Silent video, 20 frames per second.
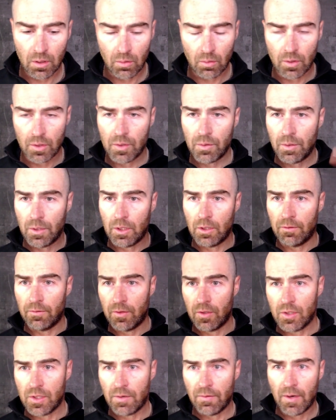or doing your
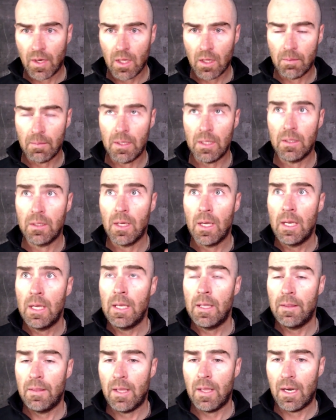first development,
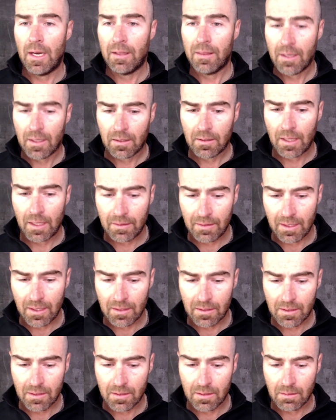then I think that
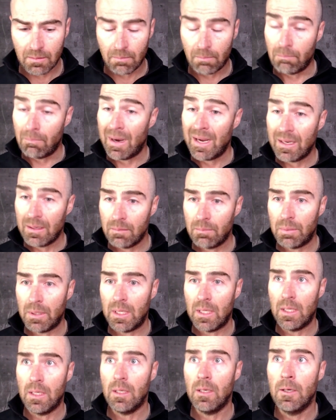this might
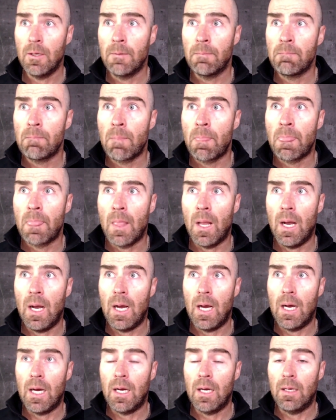be
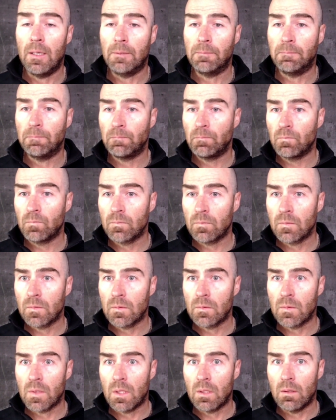uh,
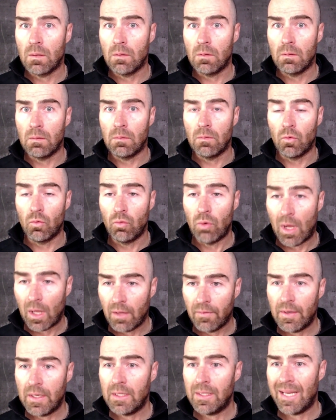
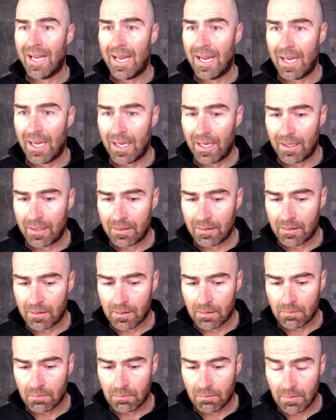relevant
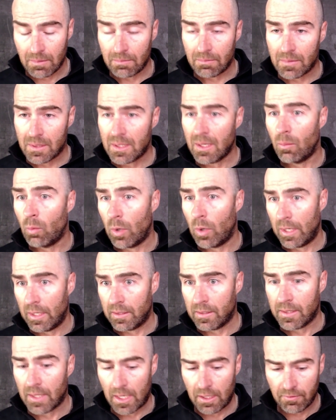and somewhat
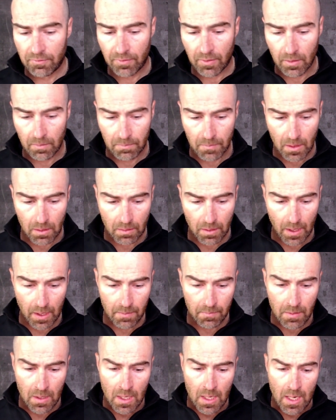insightful,
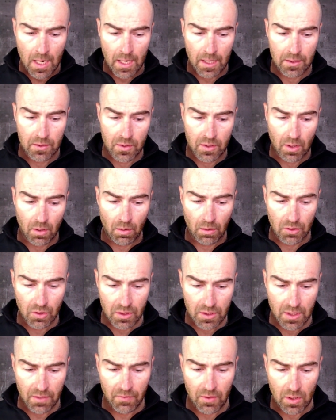okay? And so I'll
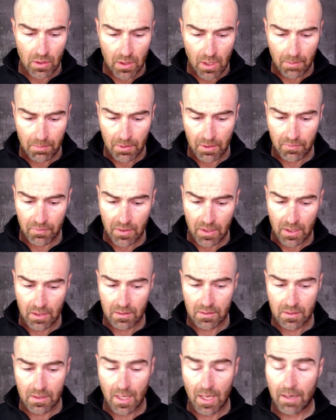just give you a couple of
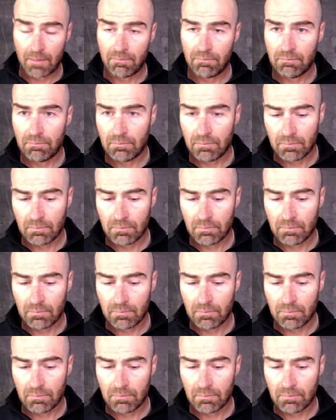things that